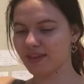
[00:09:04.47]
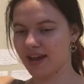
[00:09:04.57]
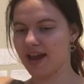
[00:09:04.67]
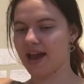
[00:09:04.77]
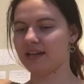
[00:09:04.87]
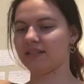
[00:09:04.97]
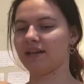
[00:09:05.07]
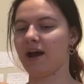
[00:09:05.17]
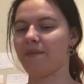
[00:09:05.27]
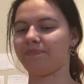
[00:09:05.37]
And
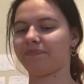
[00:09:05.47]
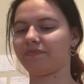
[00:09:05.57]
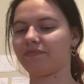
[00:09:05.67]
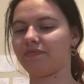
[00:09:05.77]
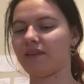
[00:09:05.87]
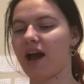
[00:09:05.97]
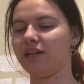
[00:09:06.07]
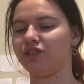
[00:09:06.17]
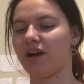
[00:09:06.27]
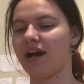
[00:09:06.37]
I
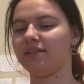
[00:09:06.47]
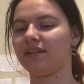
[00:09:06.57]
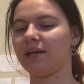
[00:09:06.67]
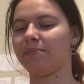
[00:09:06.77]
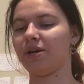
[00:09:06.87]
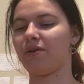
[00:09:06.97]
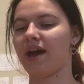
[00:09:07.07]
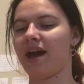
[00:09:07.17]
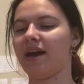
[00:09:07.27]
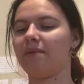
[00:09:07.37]
tried to like be
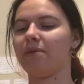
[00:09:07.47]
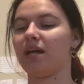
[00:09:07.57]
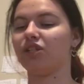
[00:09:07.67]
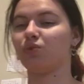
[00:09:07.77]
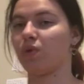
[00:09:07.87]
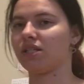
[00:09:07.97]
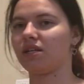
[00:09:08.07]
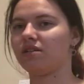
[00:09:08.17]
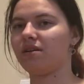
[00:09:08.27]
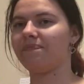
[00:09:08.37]
okay, but I just
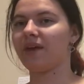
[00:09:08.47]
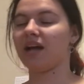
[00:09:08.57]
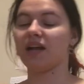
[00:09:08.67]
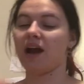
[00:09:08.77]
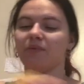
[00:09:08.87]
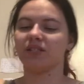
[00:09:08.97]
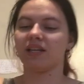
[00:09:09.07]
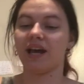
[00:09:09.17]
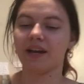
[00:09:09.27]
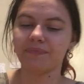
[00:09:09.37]
wasn't. I was
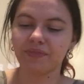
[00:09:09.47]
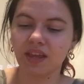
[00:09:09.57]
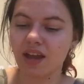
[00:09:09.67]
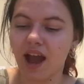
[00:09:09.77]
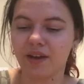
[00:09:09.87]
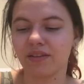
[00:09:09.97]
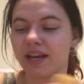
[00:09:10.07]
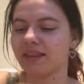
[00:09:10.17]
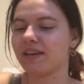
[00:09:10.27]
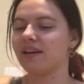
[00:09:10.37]
like, I don't
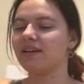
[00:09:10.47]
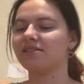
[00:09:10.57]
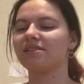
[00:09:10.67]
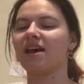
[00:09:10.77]
like this.